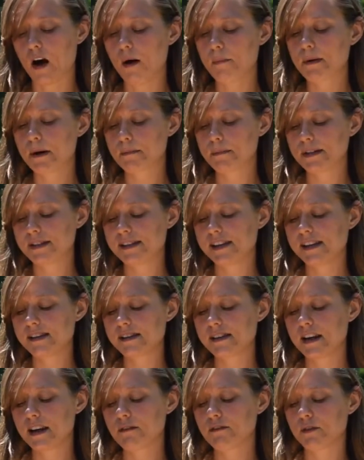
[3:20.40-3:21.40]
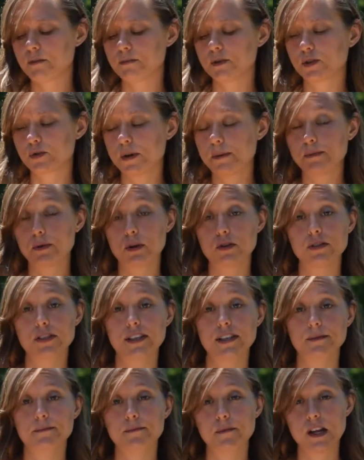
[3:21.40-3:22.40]
all-purpose seasoning from soy
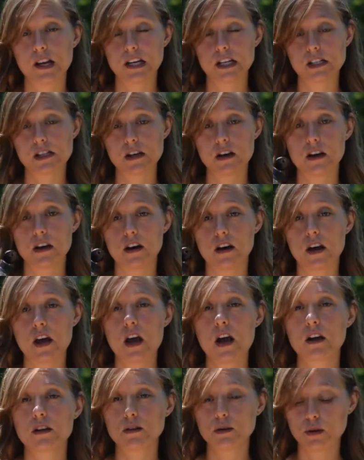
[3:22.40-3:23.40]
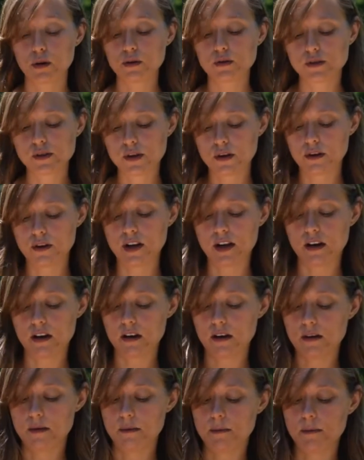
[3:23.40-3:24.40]
protein. It's a low
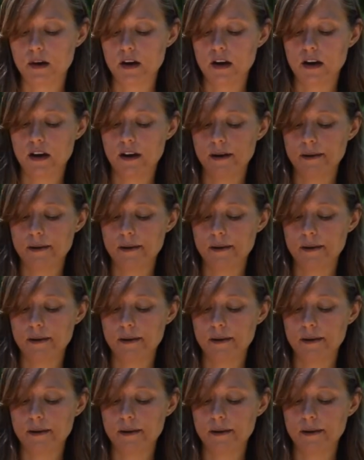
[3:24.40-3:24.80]
sodium